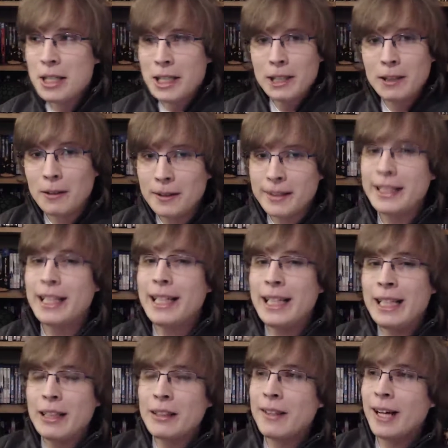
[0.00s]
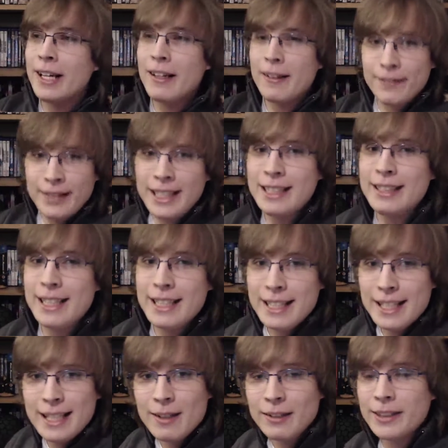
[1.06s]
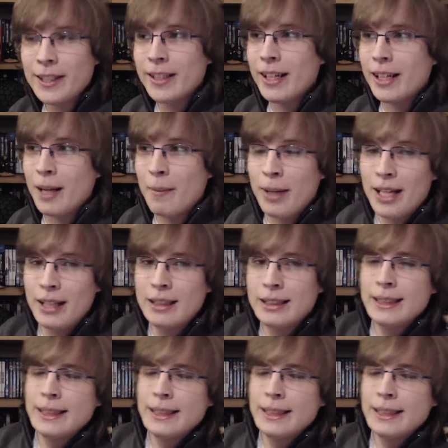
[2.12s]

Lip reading: Granted, the little kind of things in here, I was kind of like a bit,